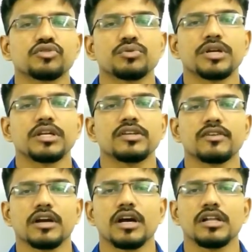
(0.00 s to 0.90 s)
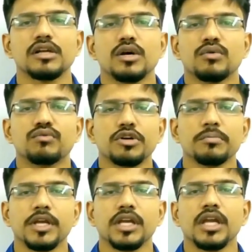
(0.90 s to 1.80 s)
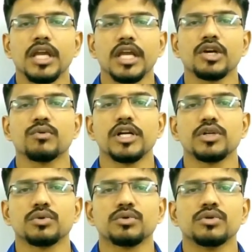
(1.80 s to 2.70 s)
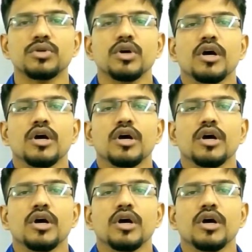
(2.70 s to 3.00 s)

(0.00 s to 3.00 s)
student is a girl would be equal to